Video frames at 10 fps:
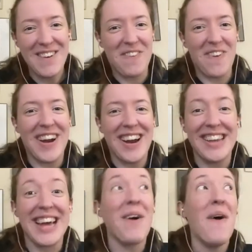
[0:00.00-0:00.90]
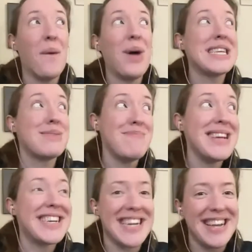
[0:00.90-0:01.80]
for like, which
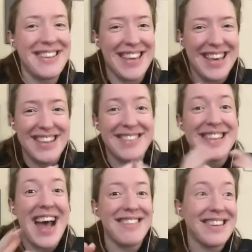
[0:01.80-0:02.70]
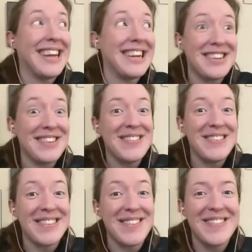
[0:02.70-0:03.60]
mission is NASA going to
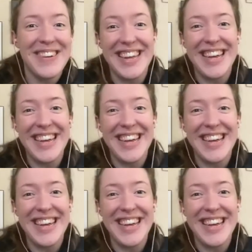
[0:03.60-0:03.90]
choose? So